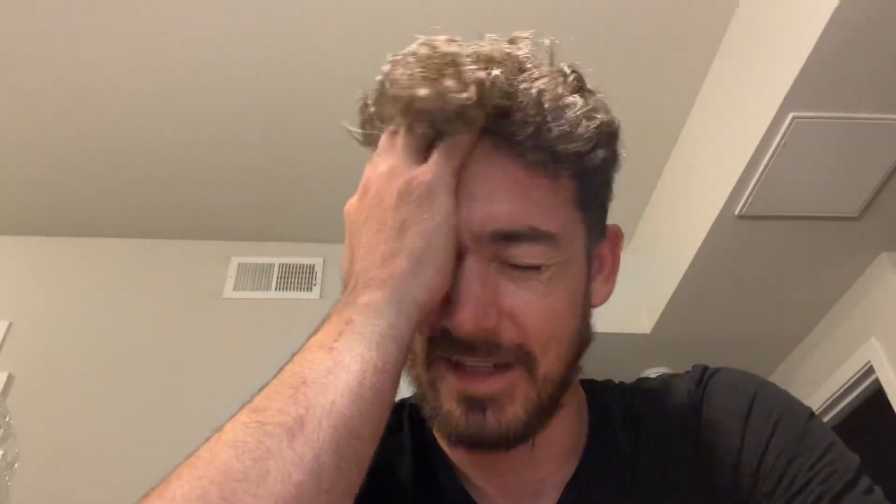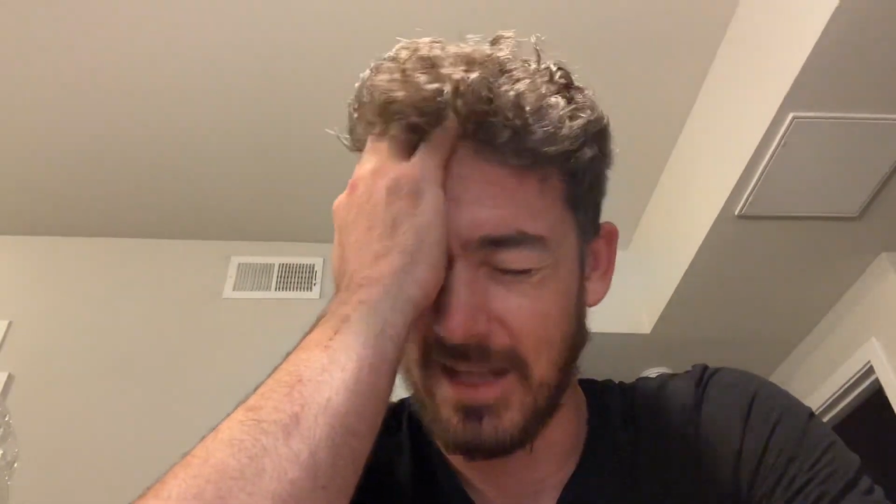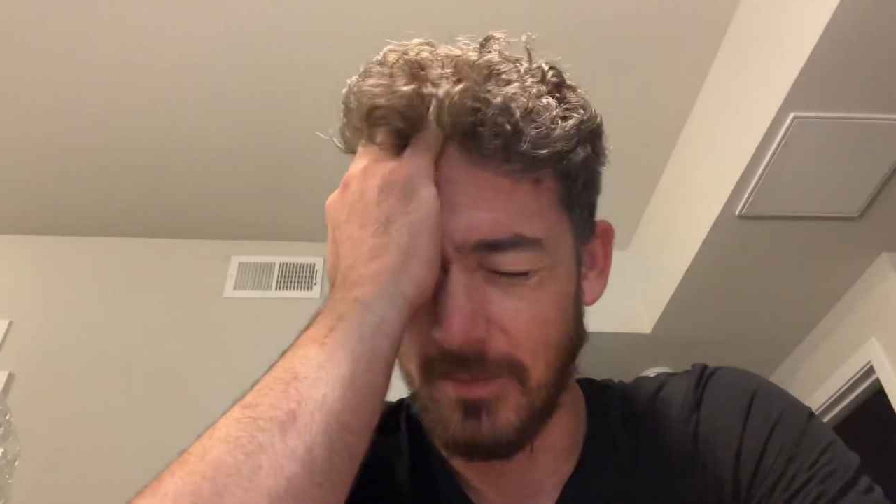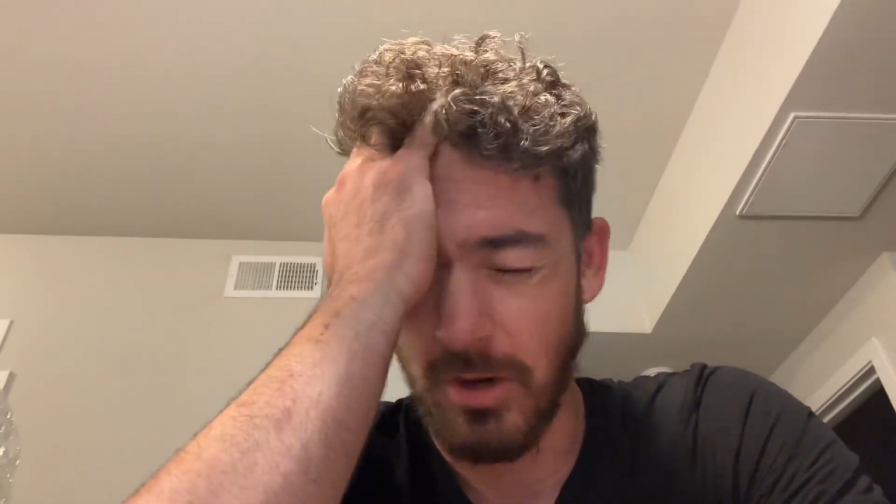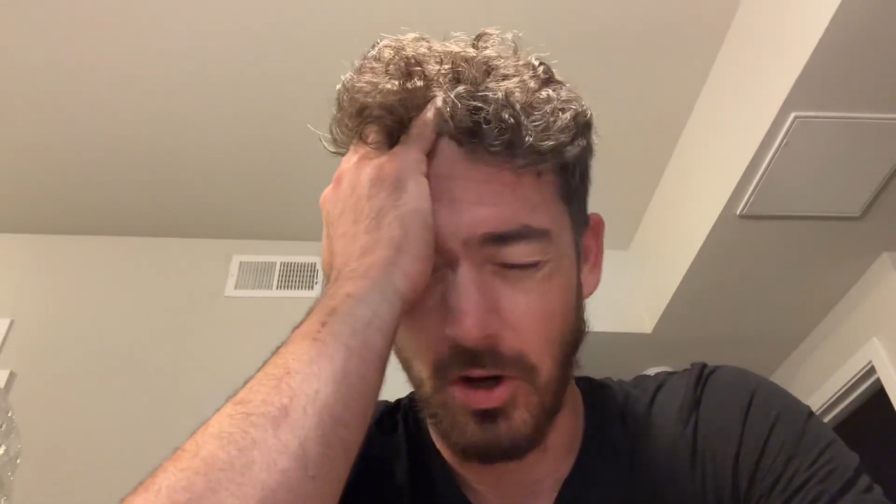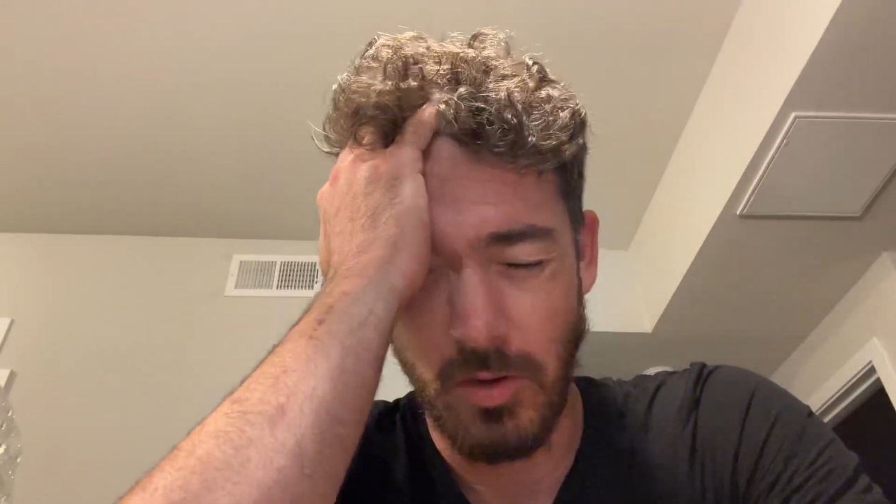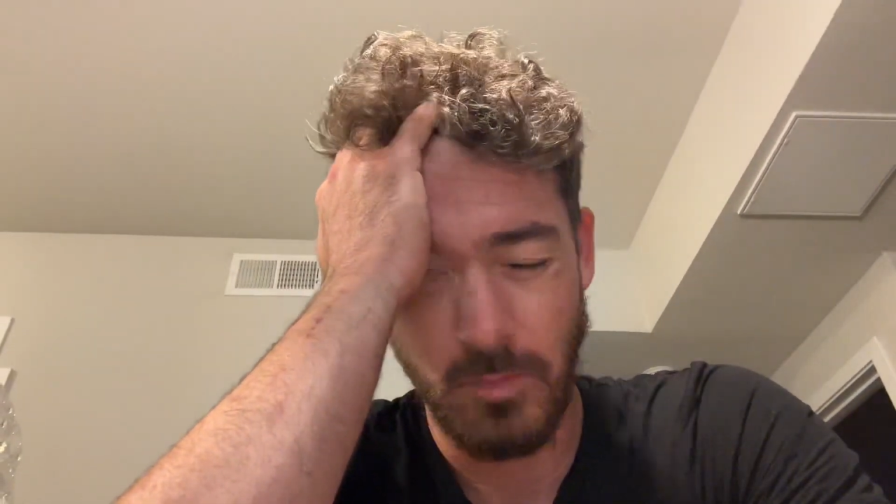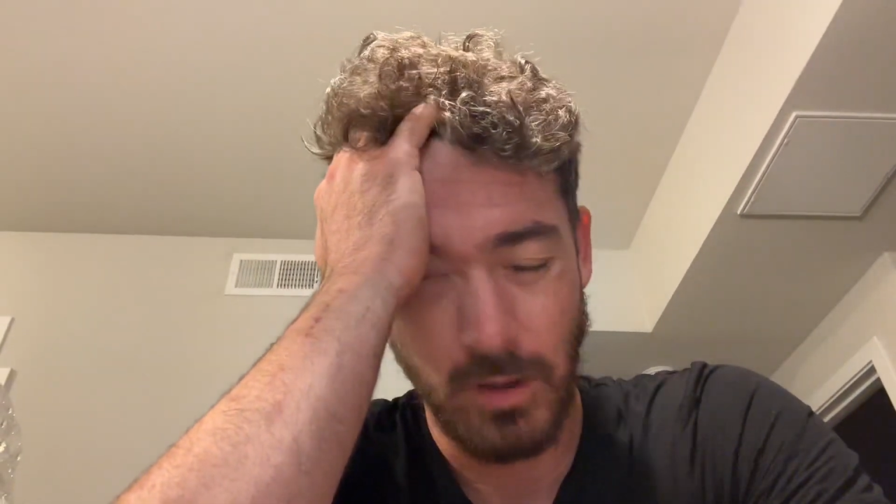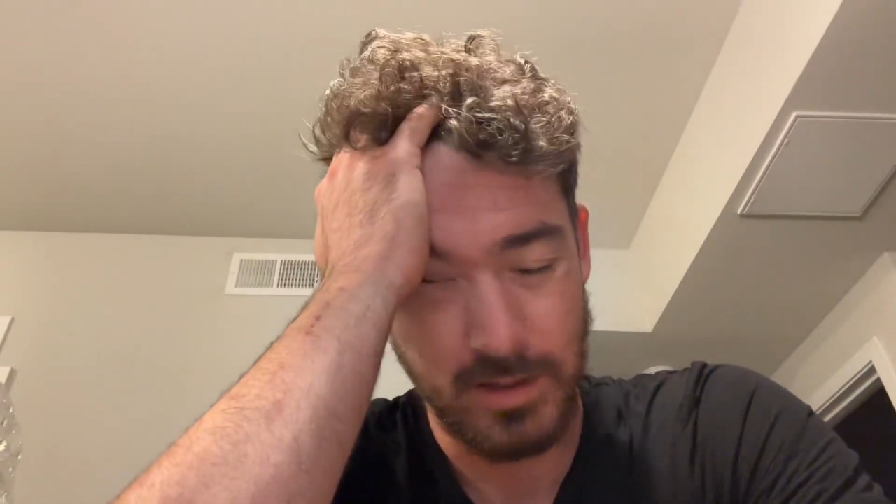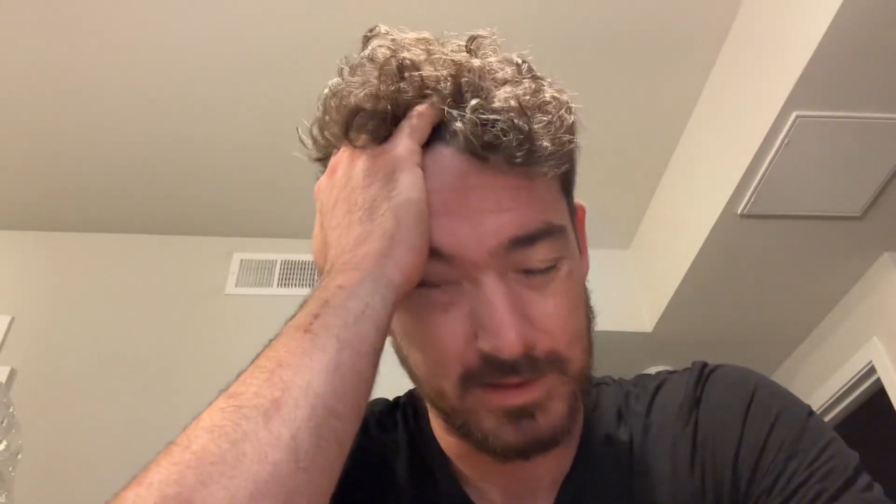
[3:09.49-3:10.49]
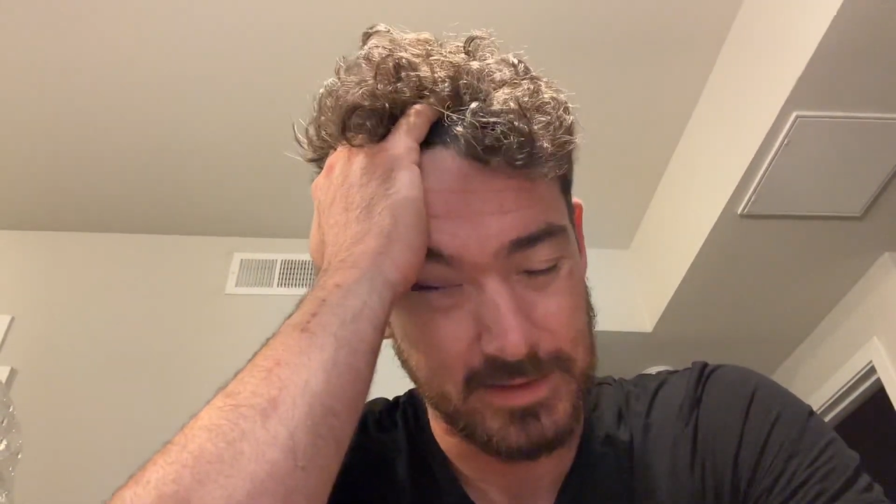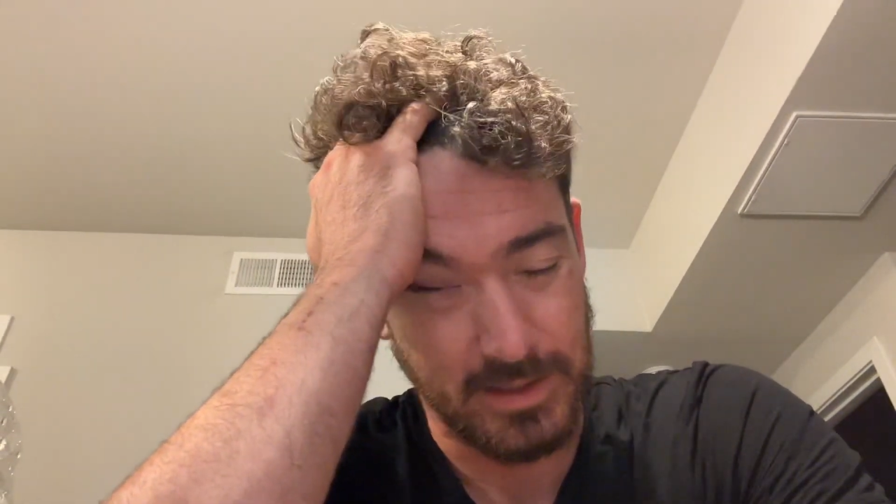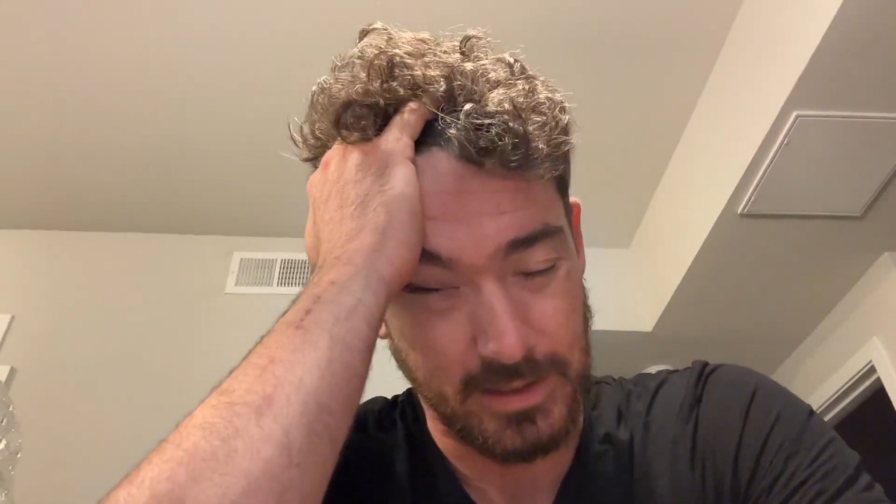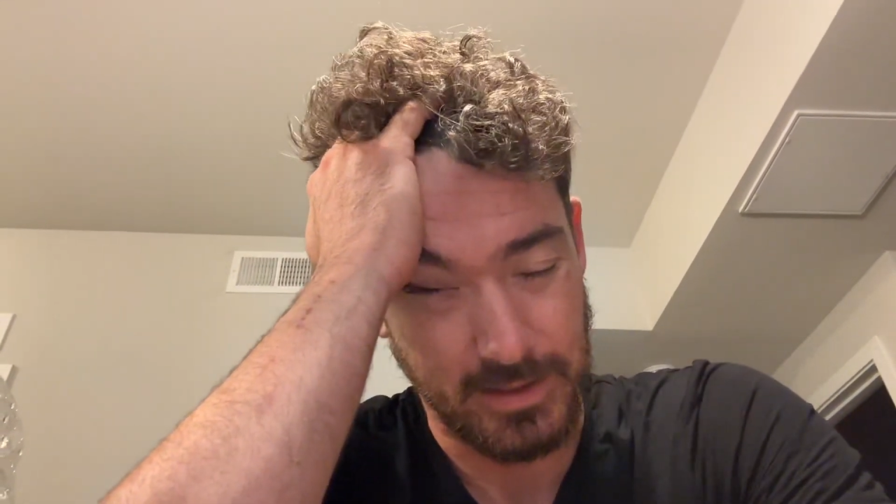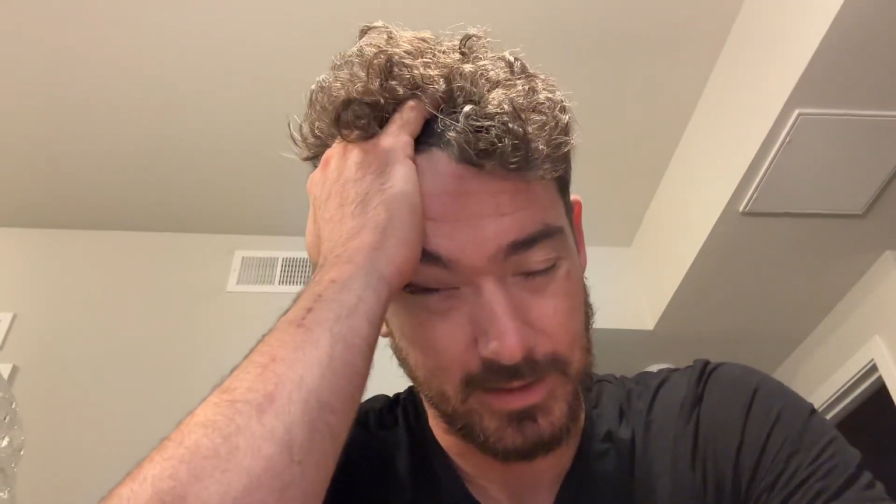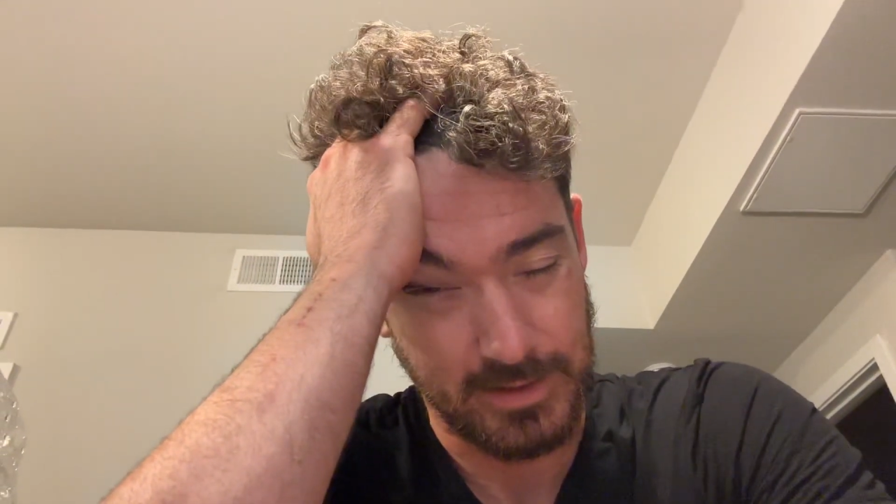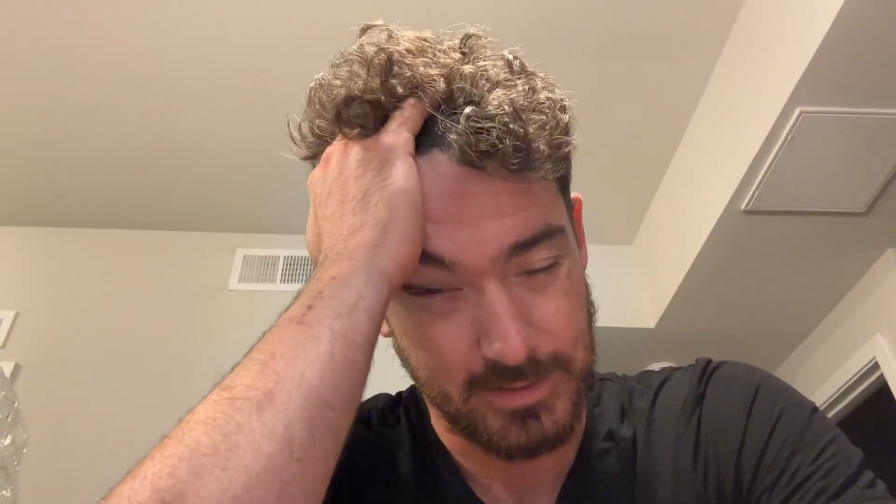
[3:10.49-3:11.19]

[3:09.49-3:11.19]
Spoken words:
I came home, walked the dog,